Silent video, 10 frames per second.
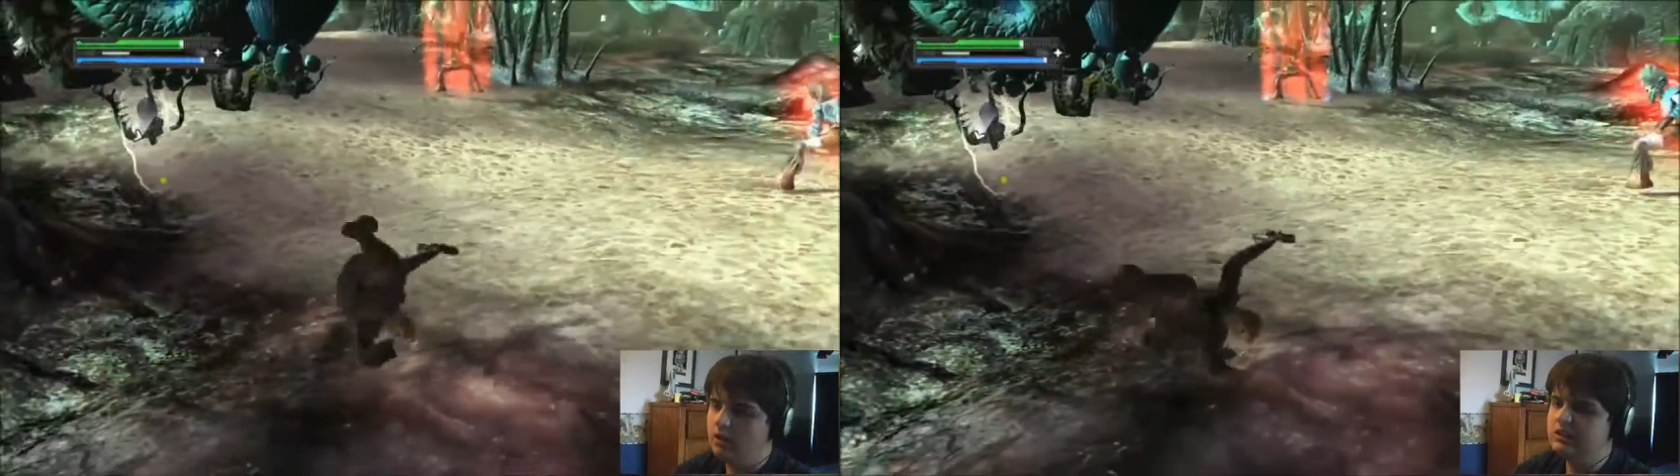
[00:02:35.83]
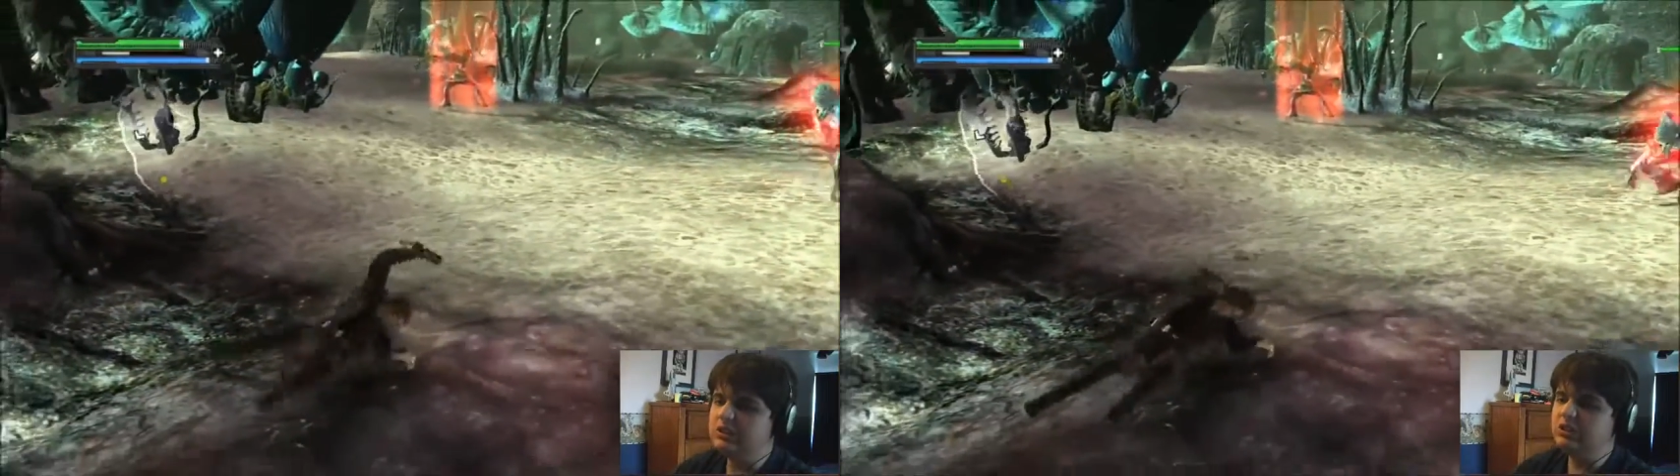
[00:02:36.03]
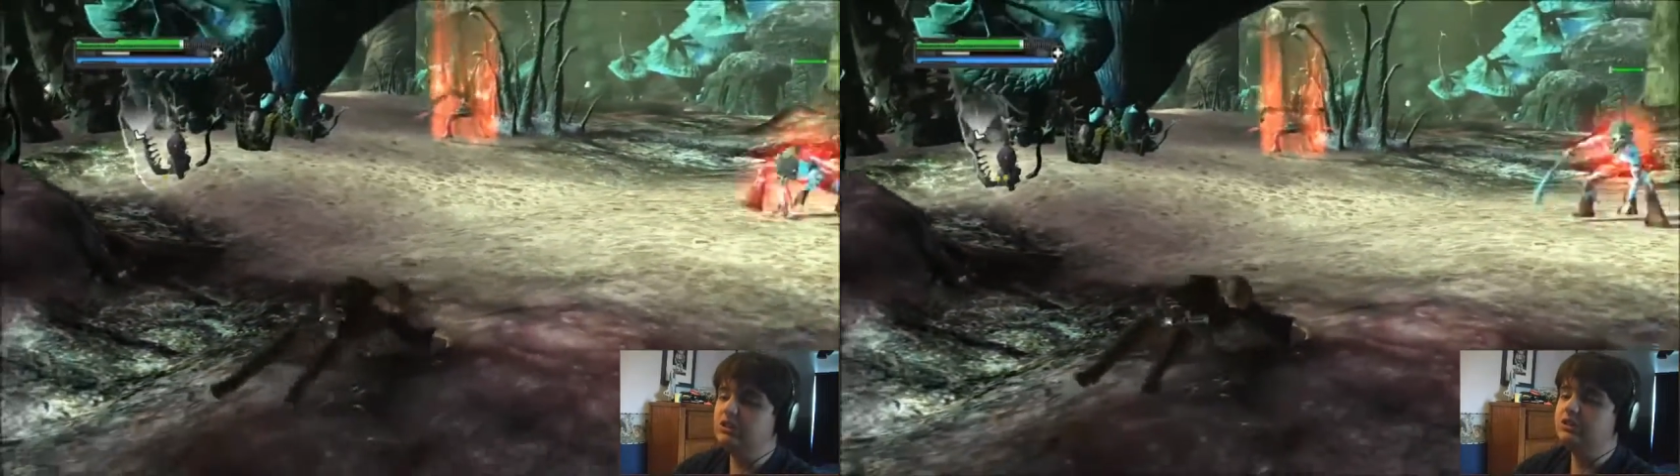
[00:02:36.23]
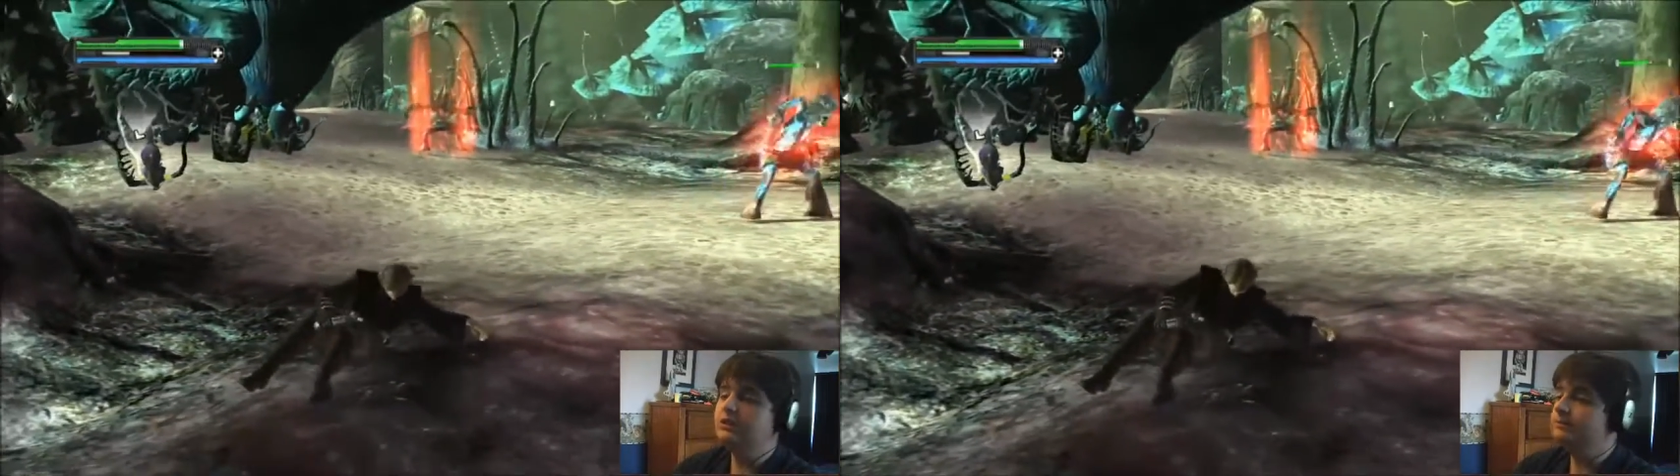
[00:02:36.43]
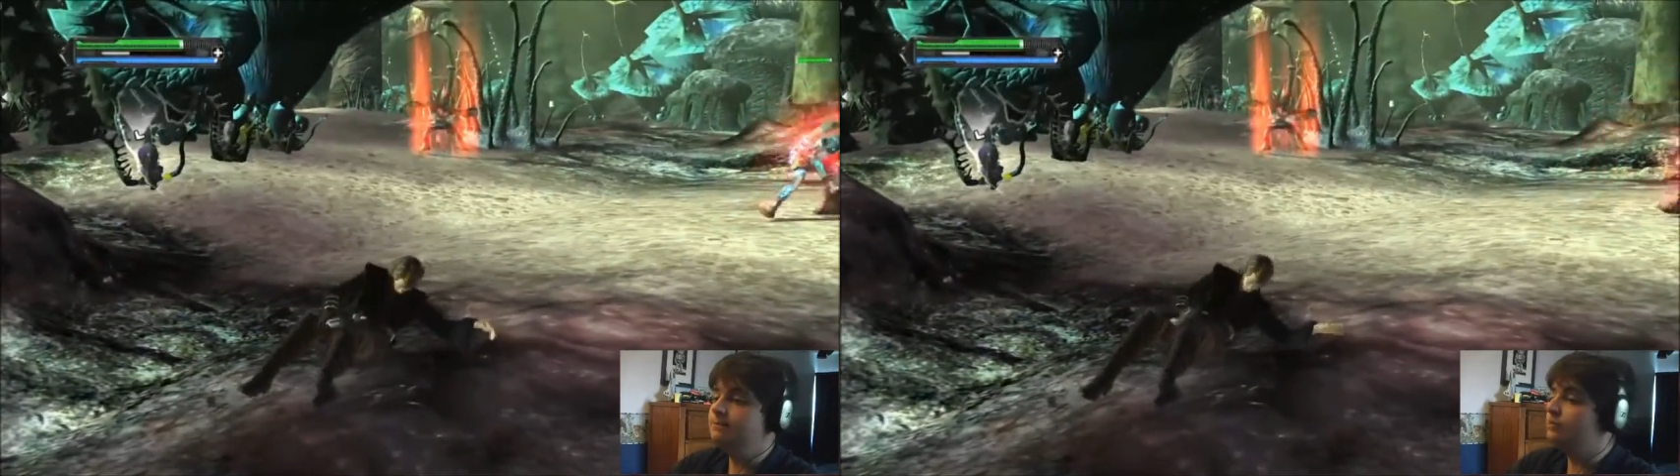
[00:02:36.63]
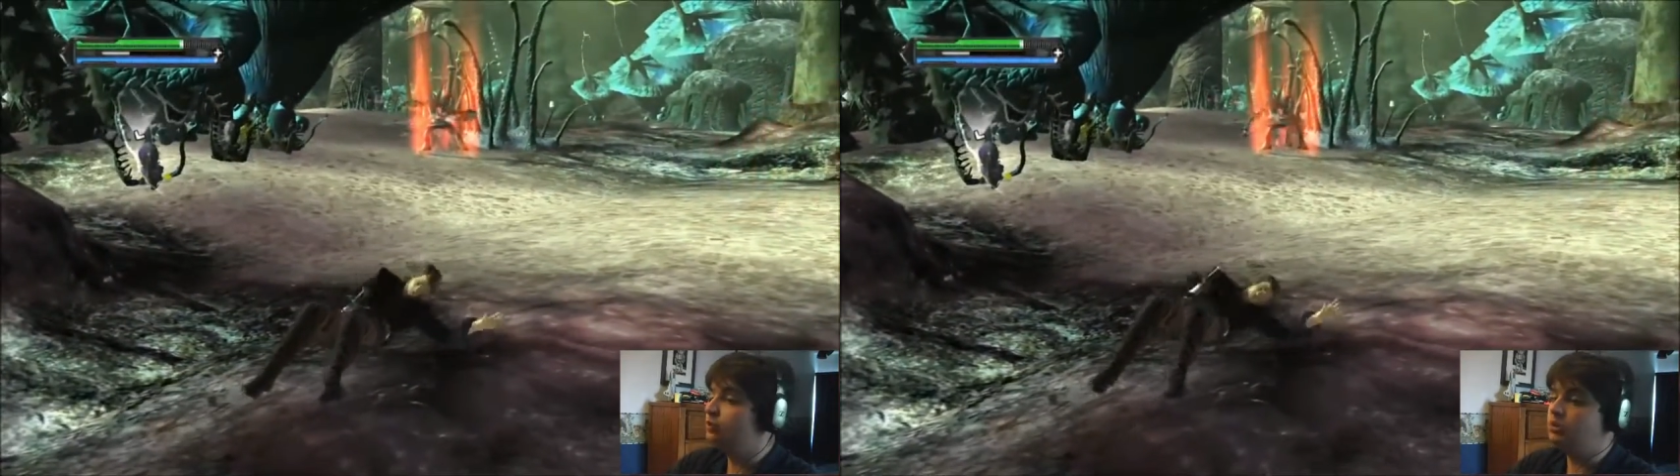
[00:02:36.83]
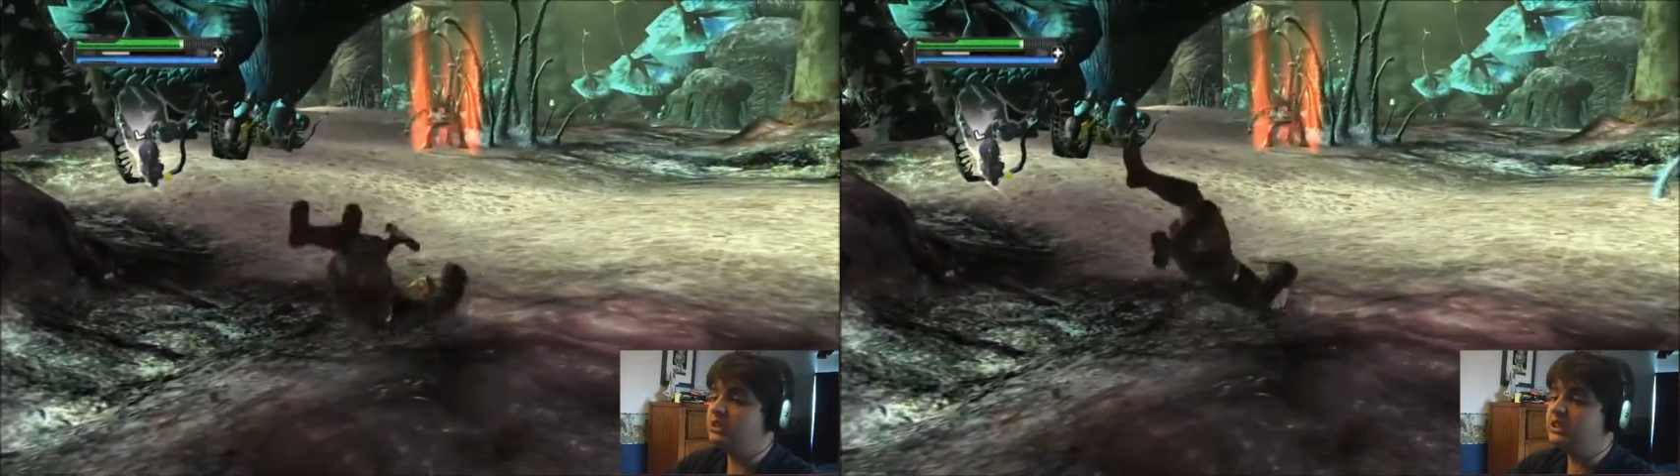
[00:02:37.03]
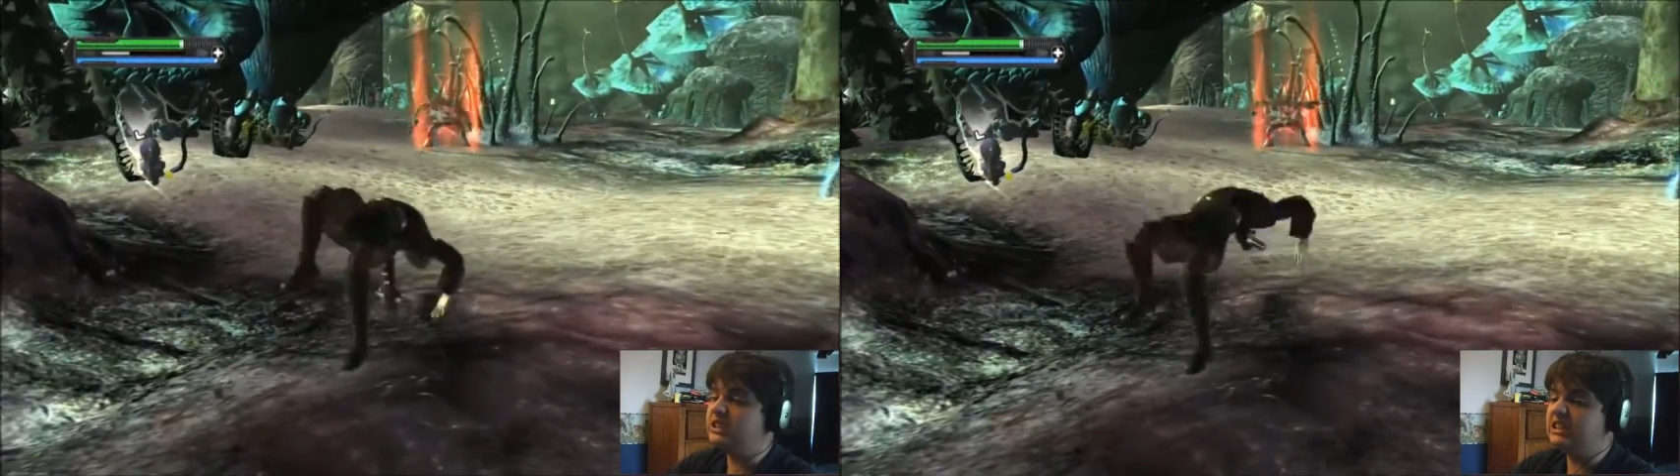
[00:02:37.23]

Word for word: Nope. What did